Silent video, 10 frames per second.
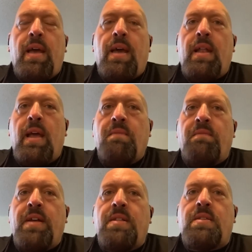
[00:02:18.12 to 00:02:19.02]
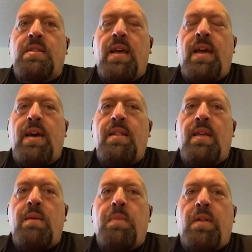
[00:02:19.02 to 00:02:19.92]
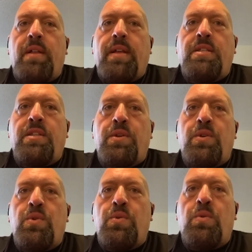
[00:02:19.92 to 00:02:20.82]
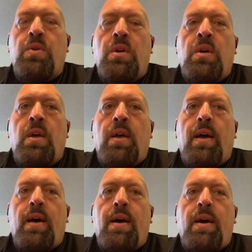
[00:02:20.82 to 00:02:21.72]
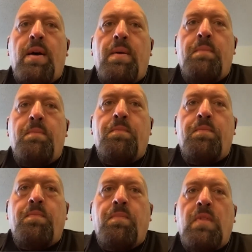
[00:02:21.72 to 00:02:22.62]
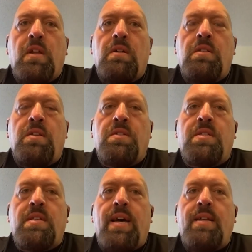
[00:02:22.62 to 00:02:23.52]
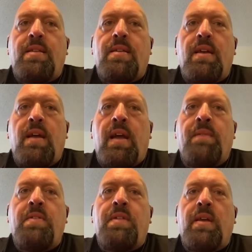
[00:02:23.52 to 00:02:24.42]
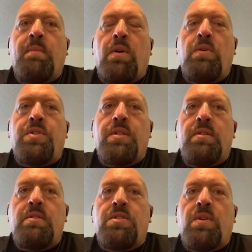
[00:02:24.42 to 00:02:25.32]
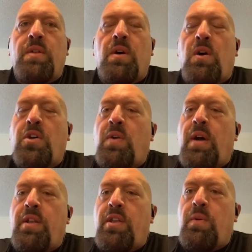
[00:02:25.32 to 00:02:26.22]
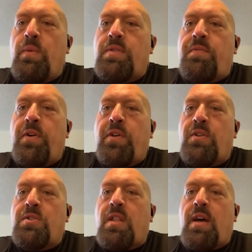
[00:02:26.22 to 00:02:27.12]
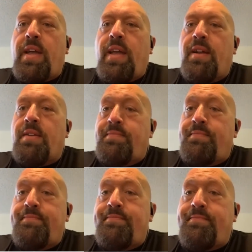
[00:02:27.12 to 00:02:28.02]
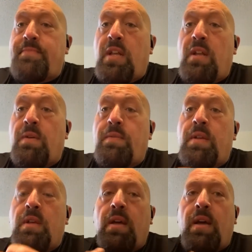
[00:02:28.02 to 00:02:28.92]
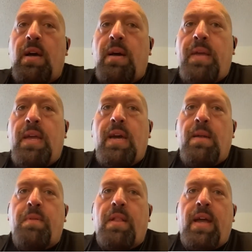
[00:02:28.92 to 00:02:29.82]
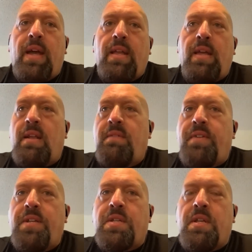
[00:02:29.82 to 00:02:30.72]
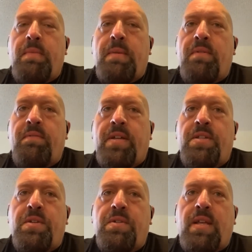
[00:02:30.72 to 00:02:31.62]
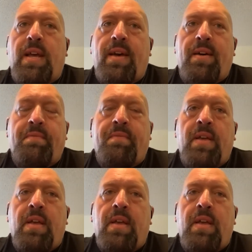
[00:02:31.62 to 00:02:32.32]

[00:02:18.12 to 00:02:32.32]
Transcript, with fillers: and and Vince had the ability to um, to set everything in motion so that all you had to do was fill your slot here. You know, uh, he had a plan, he had a vision. I remember Vince used to have